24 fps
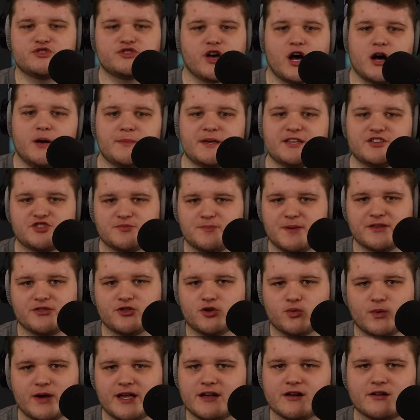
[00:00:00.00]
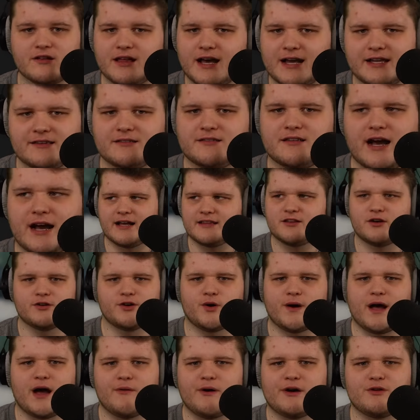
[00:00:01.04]
saw me spin the wheel. I, I don't
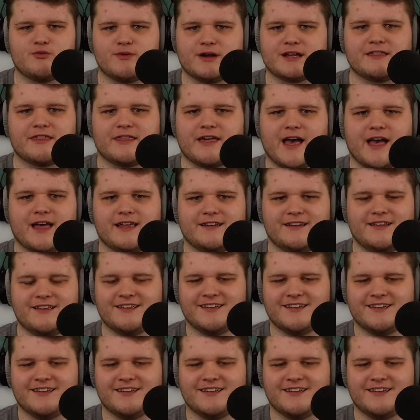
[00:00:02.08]
know how I'd rig that.